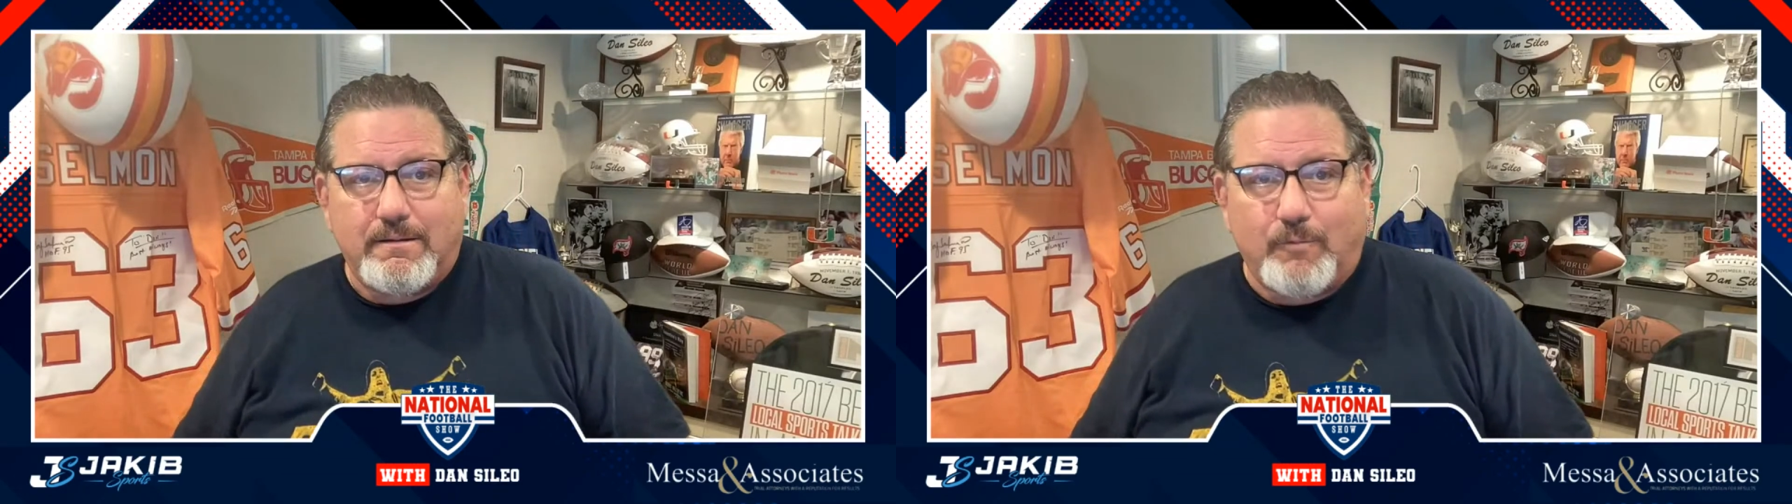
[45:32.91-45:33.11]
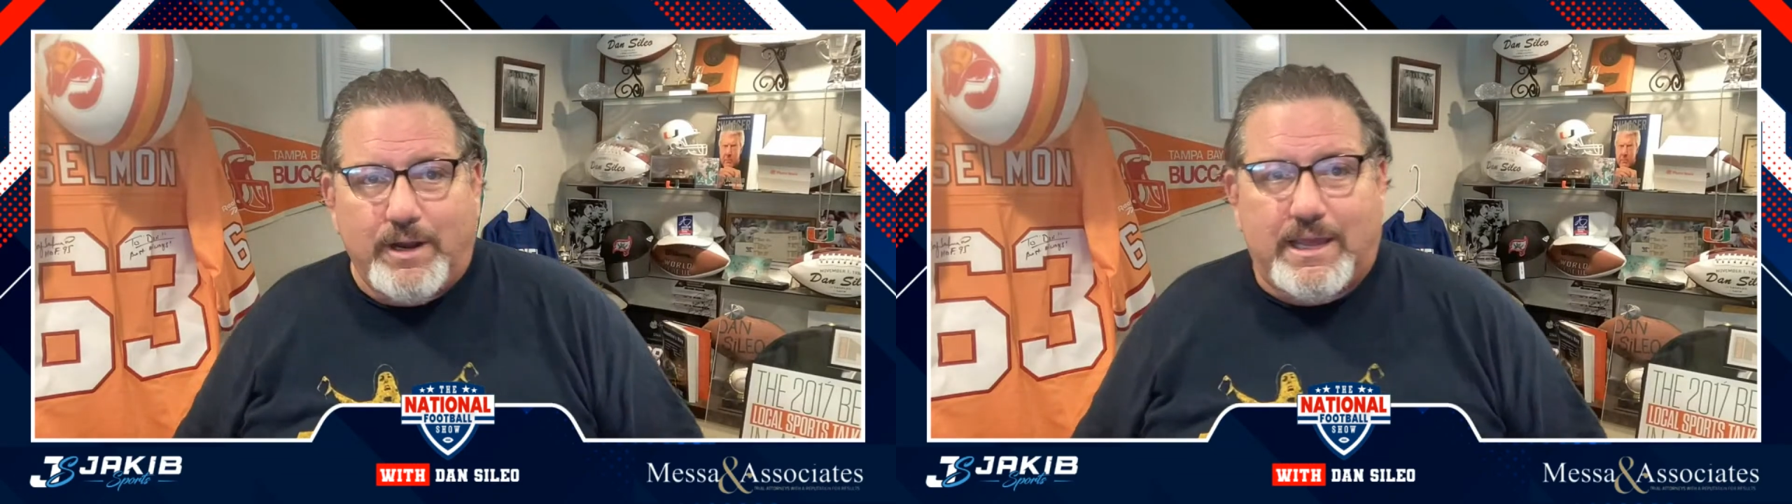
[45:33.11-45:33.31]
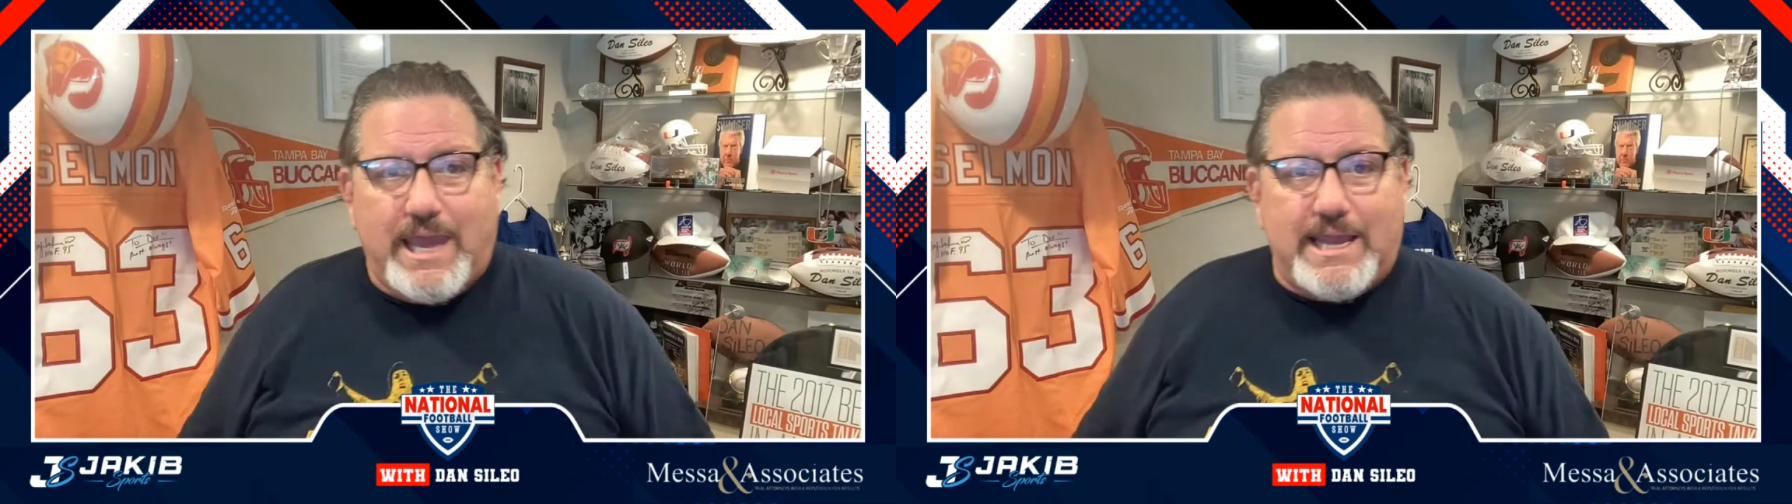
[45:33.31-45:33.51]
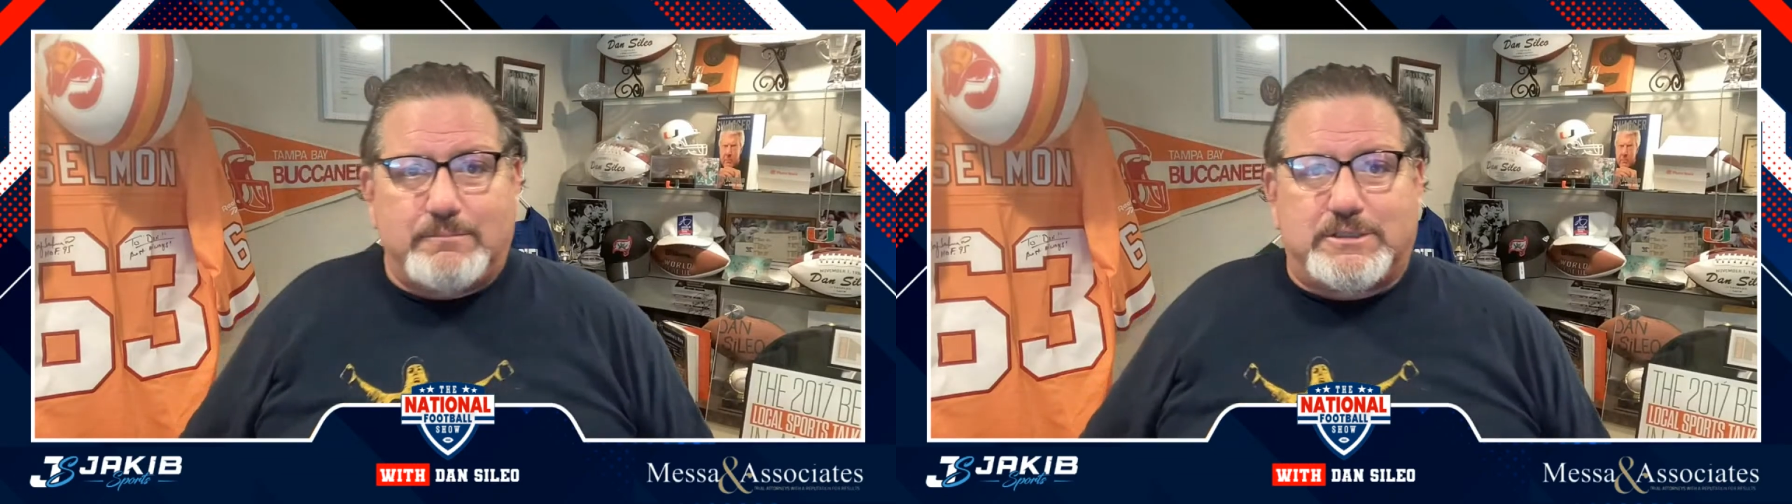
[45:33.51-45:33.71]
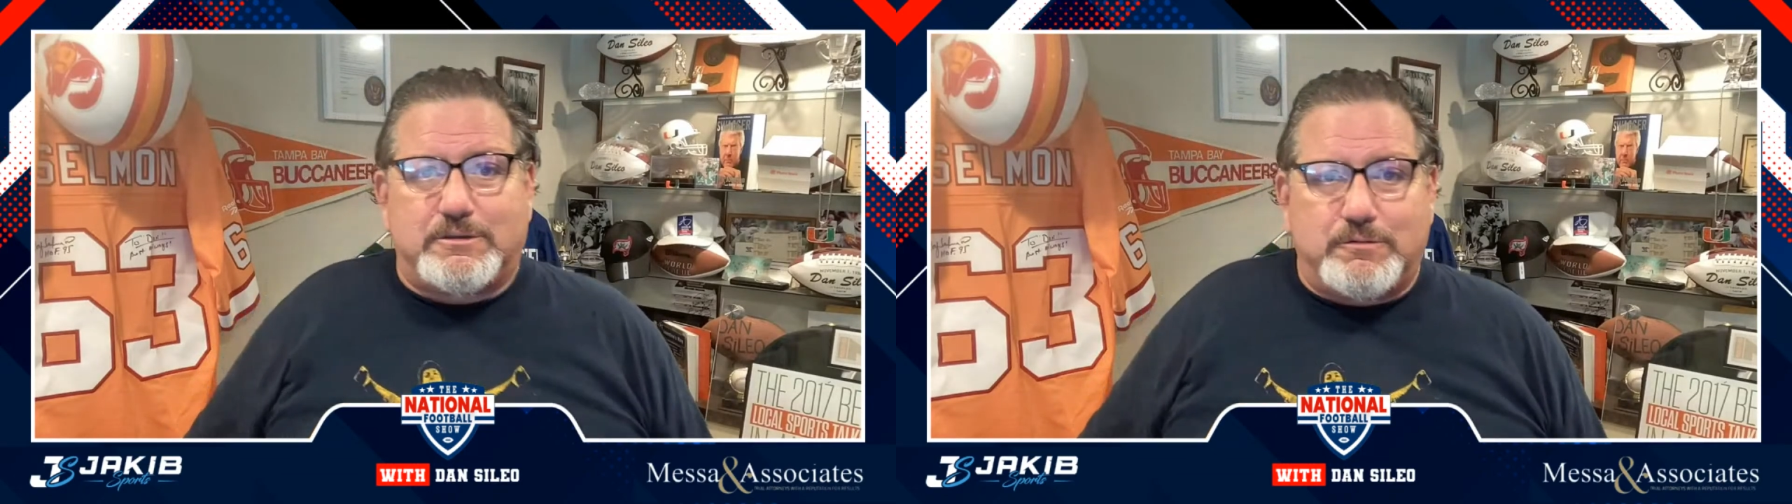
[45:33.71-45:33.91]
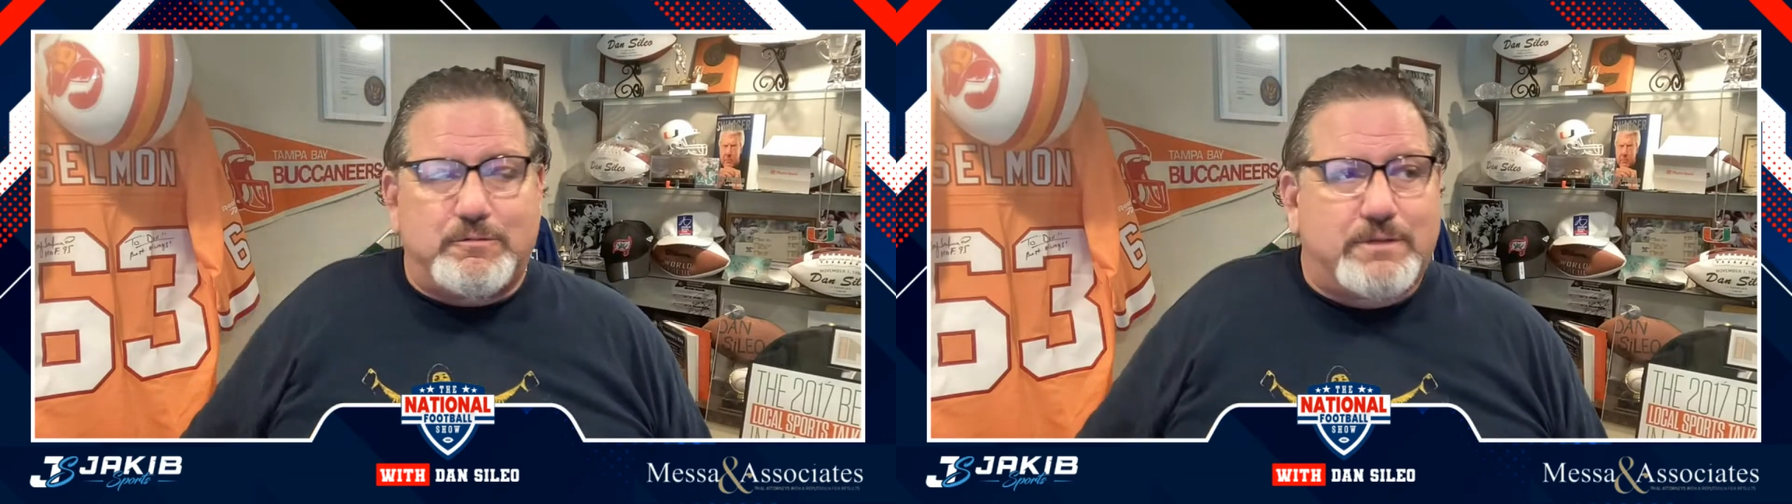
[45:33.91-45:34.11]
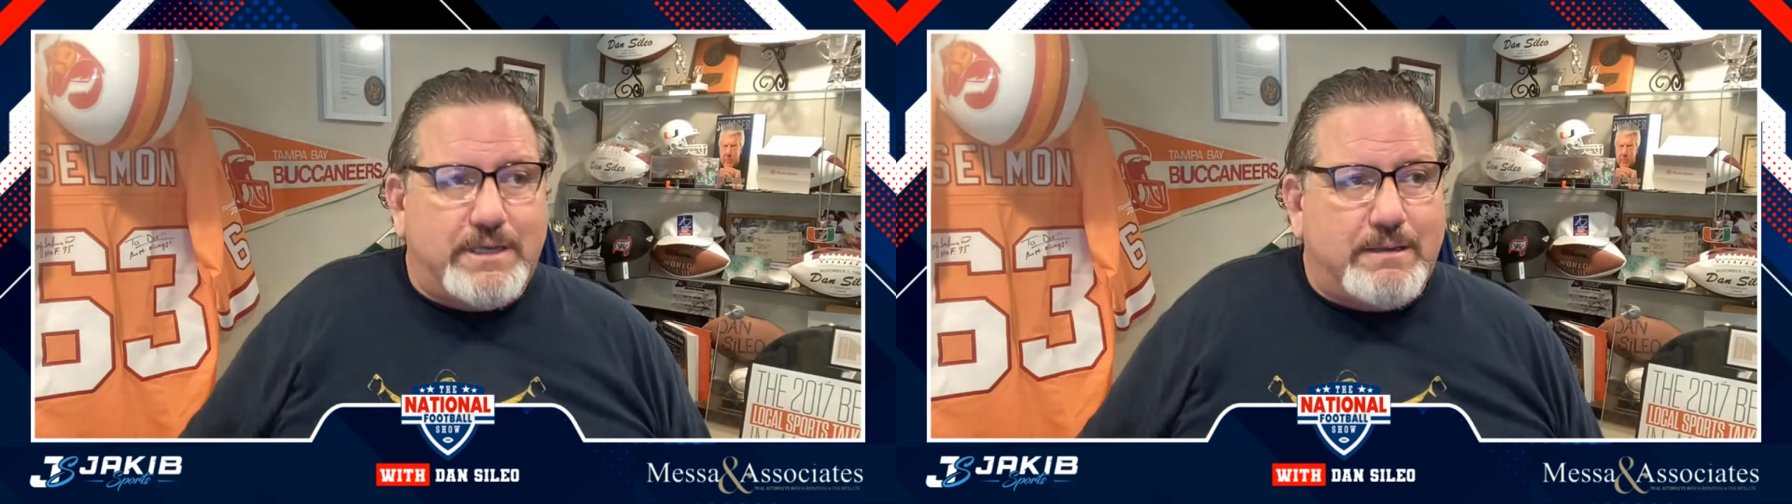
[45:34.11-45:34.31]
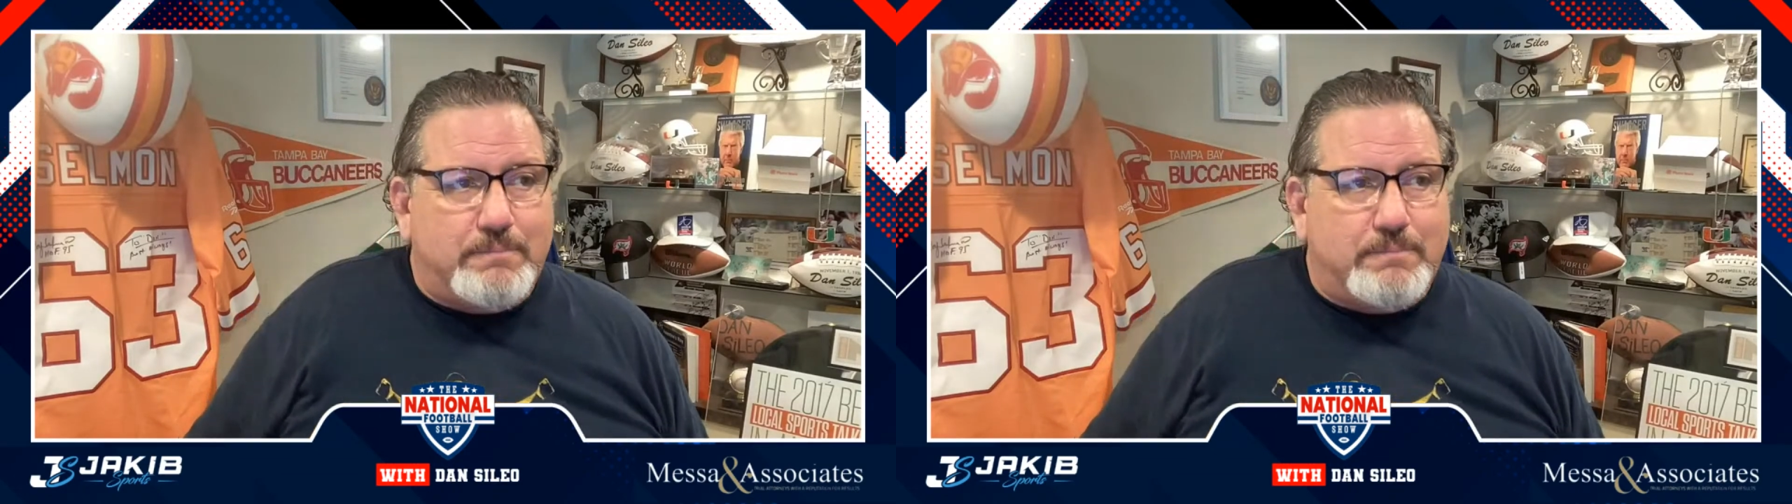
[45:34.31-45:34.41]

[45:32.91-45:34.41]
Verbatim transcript: when it came to the